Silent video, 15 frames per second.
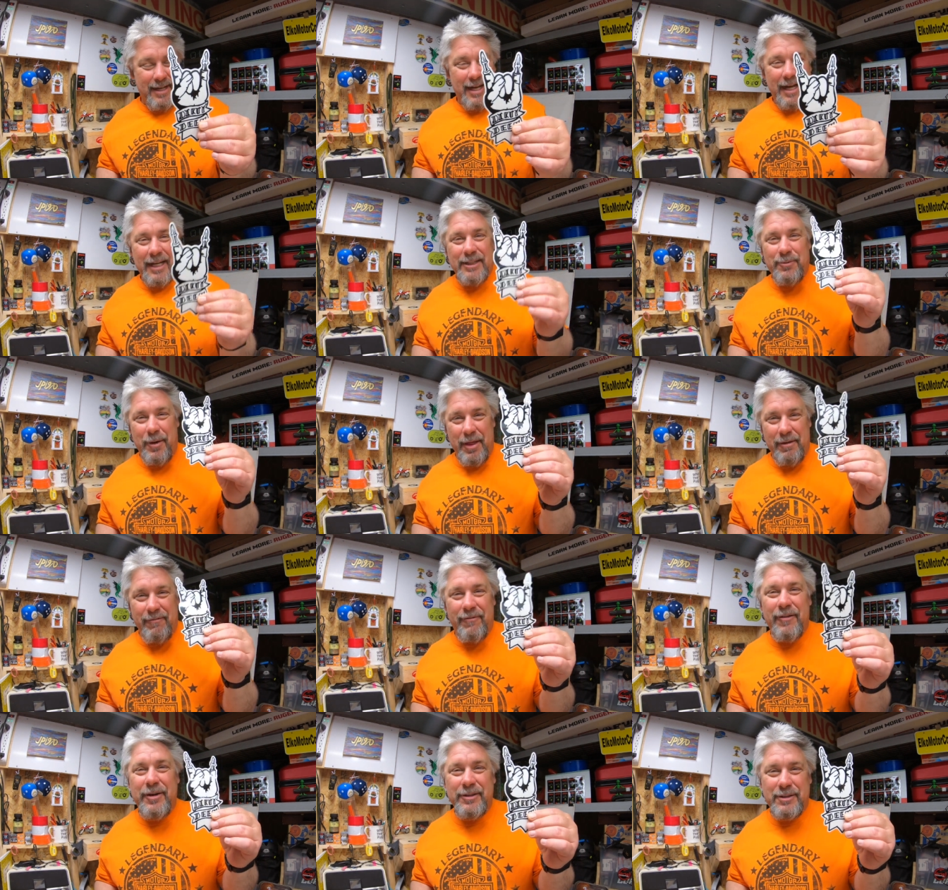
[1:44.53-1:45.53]
He's one of the
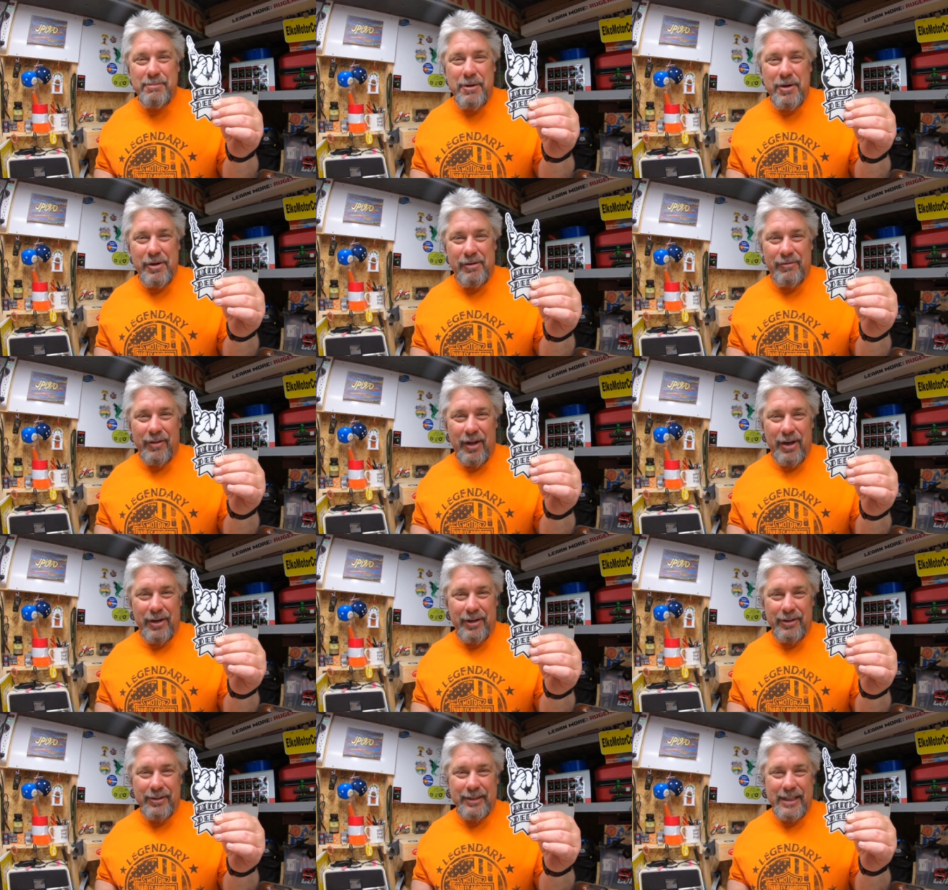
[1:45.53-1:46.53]
first moto
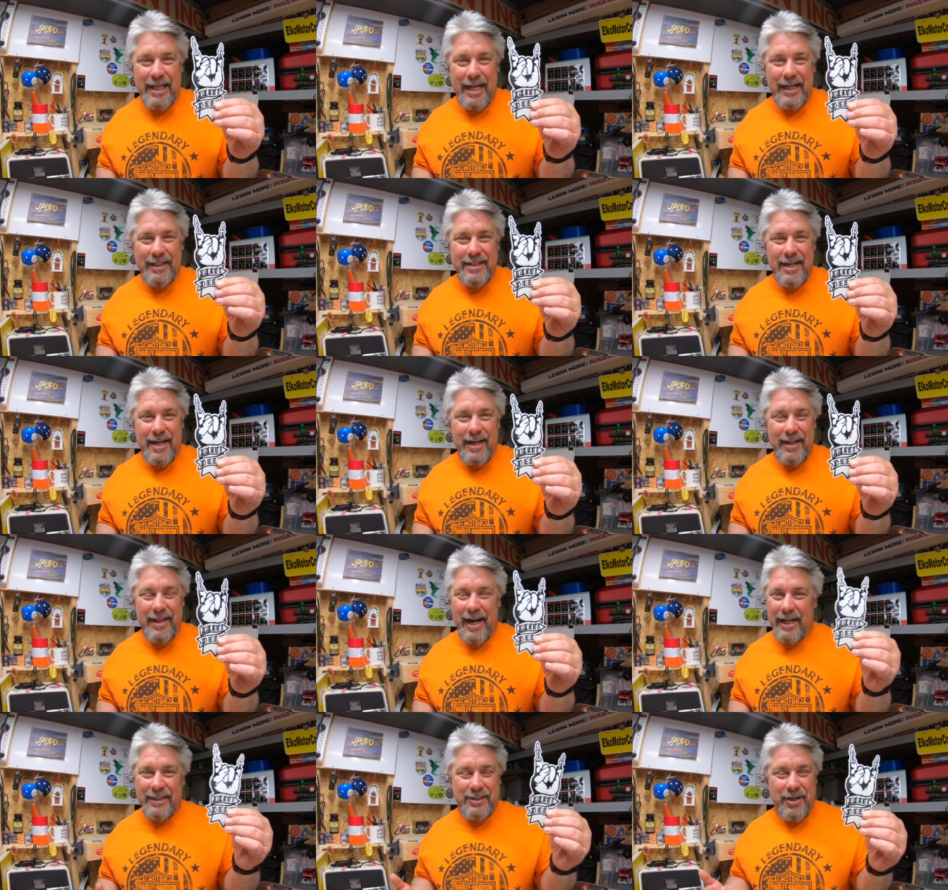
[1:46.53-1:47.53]
vloggers that uh, that
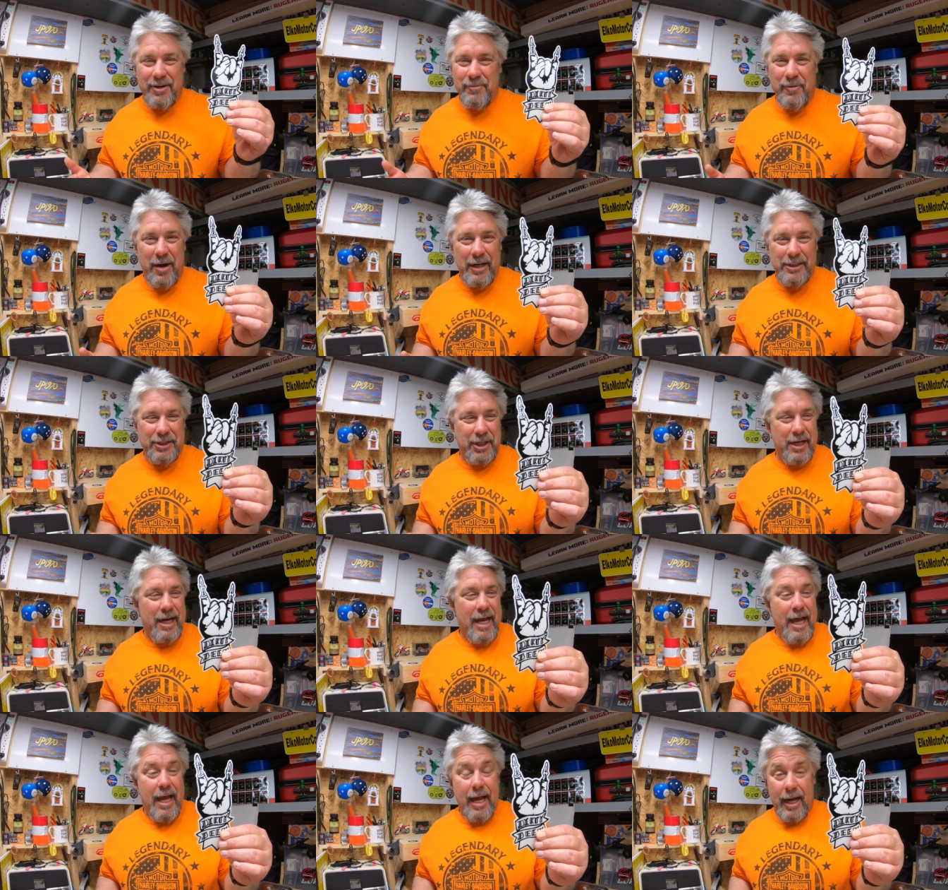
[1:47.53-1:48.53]
I started watching,
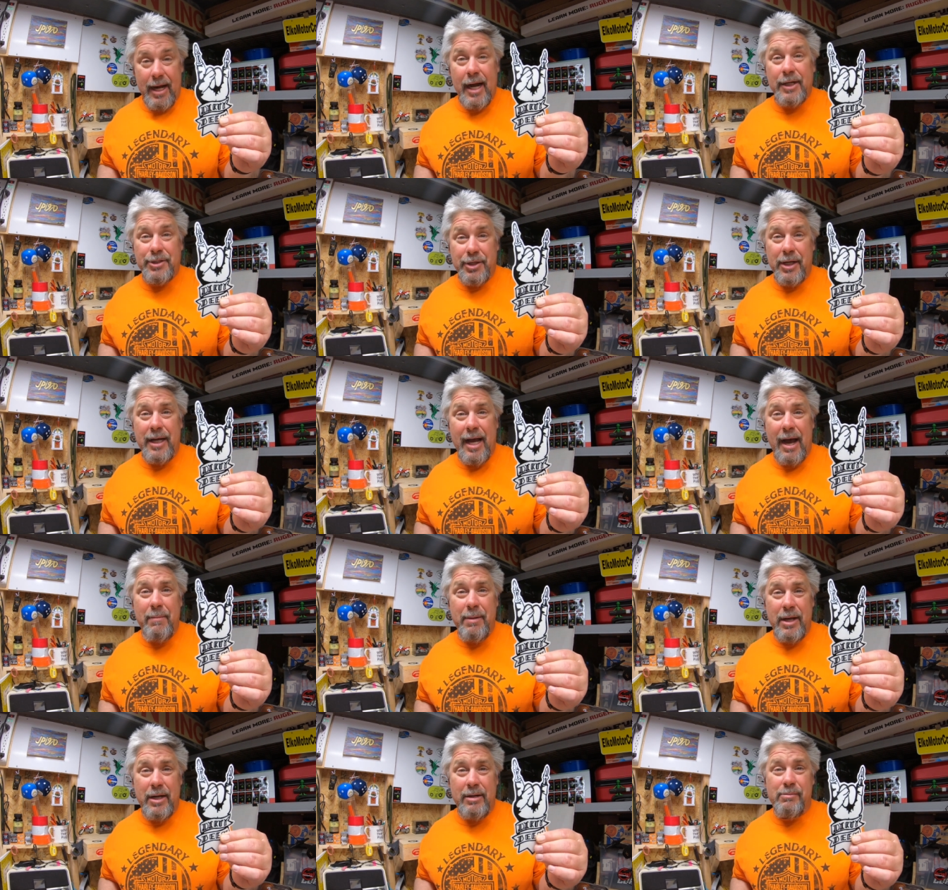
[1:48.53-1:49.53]
and actually got
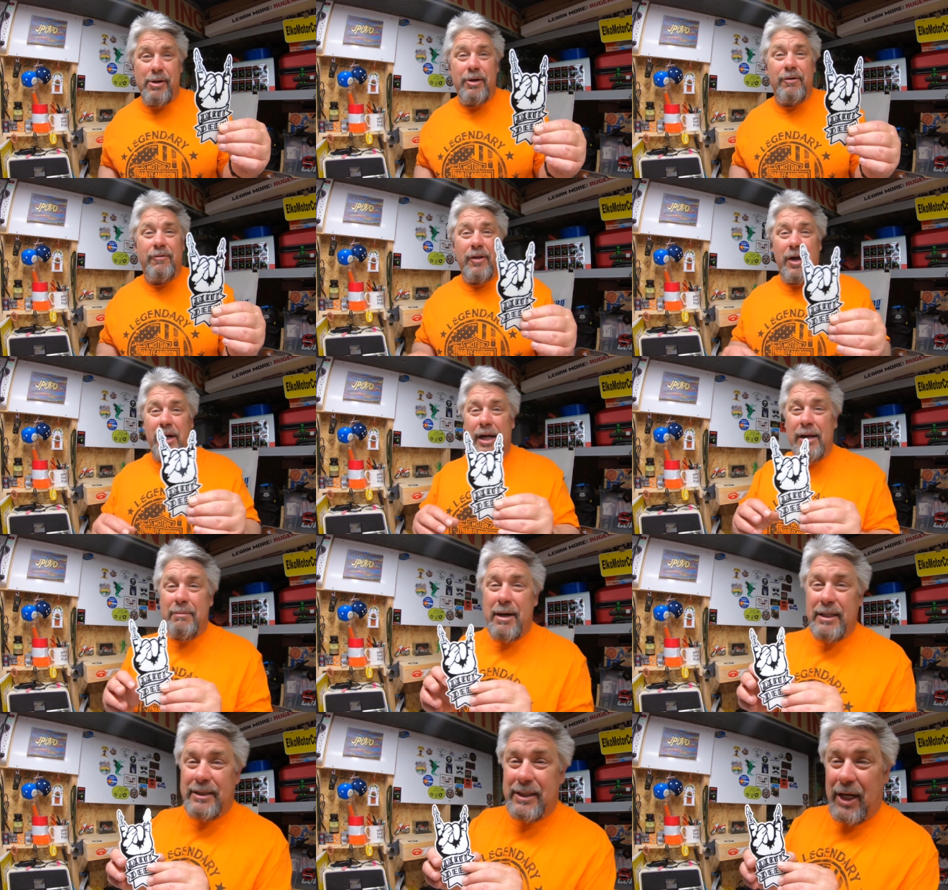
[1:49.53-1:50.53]
me into moto vlogging
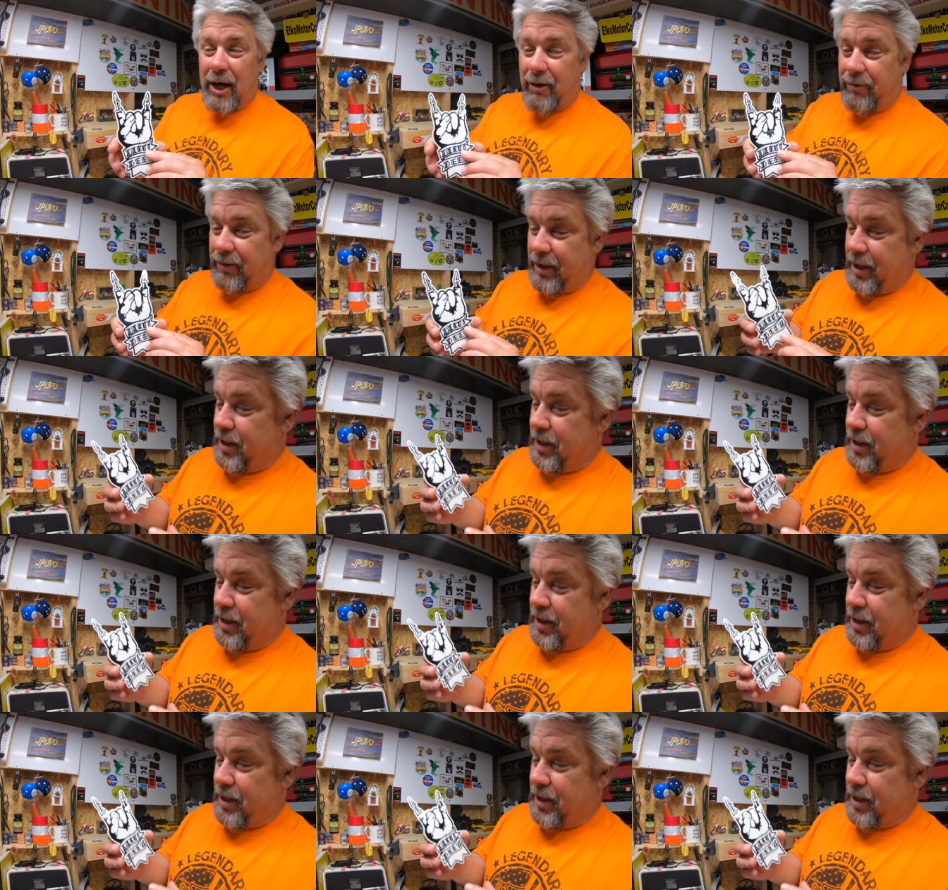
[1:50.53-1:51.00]
myself.